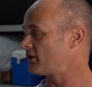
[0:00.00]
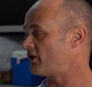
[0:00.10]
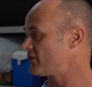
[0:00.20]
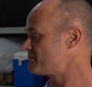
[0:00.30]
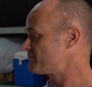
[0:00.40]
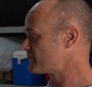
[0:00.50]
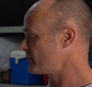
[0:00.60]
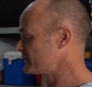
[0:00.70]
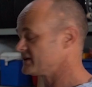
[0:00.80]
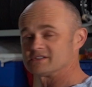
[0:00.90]
I've
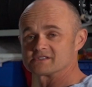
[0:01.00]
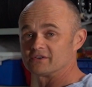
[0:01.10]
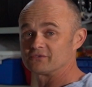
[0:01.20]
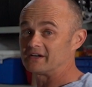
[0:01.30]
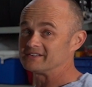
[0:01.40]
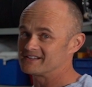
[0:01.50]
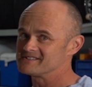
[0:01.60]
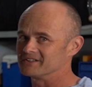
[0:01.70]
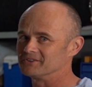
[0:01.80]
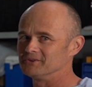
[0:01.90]
got these
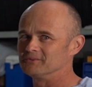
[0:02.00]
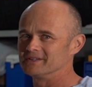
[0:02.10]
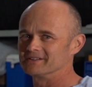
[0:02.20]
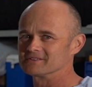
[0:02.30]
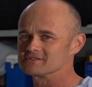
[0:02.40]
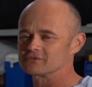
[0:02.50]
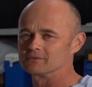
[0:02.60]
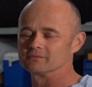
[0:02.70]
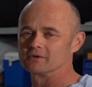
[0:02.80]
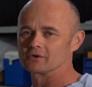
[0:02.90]
fantastic new wheels
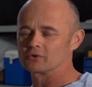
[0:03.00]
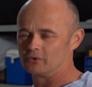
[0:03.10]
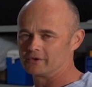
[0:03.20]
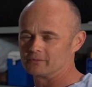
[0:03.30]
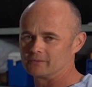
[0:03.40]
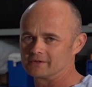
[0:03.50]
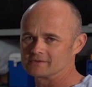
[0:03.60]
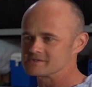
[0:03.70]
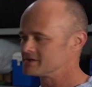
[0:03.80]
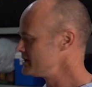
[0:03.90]
from Koya Wheels,